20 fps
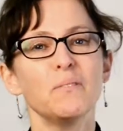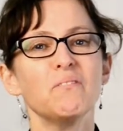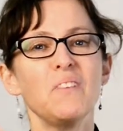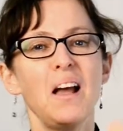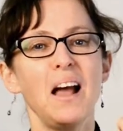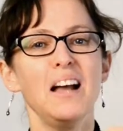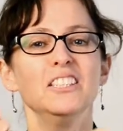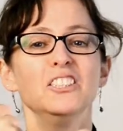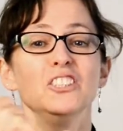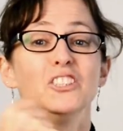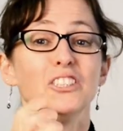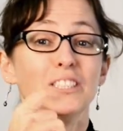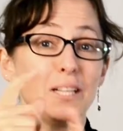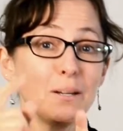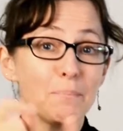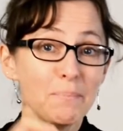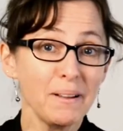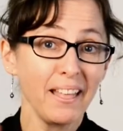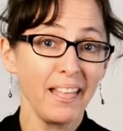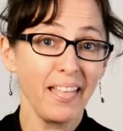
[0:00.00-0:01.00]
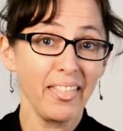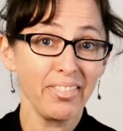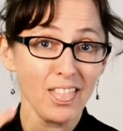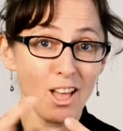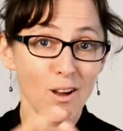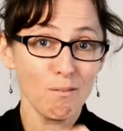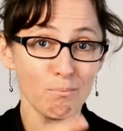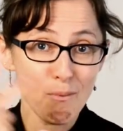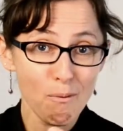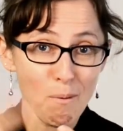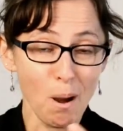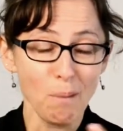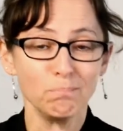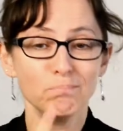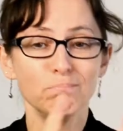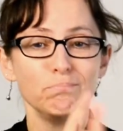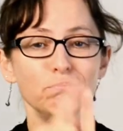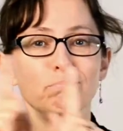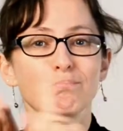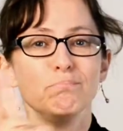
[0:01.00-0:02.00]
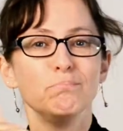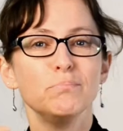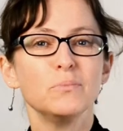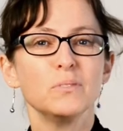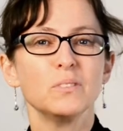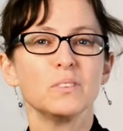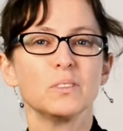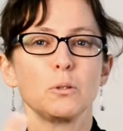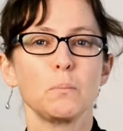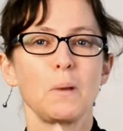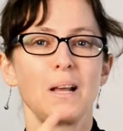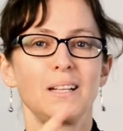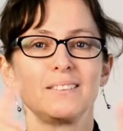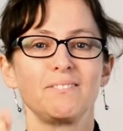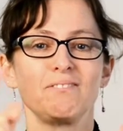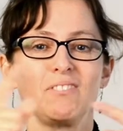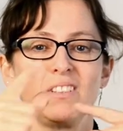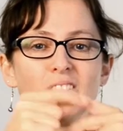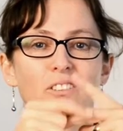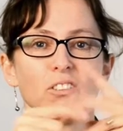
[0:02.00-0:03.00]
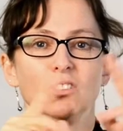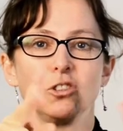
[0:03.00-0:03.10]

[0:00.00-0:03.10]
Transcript: women's health, and general mental health topics.